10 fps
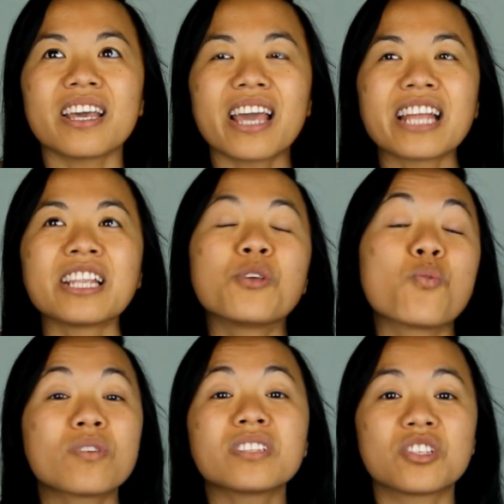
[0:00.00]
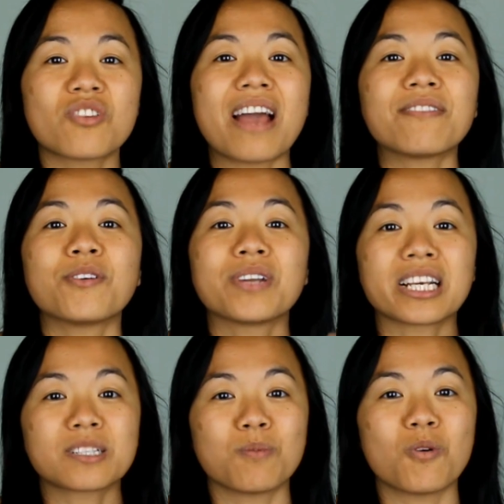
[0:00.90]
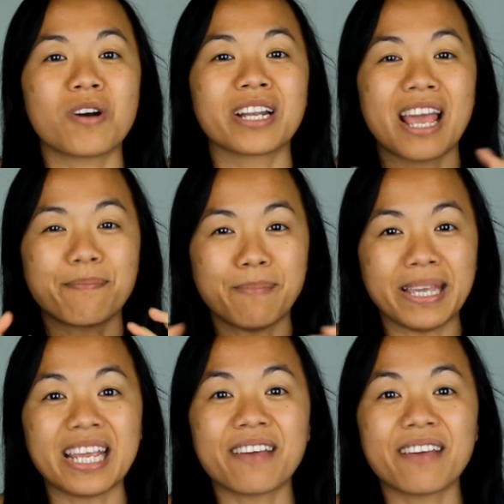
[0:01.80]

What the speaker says: and you want to travel and explore and have mini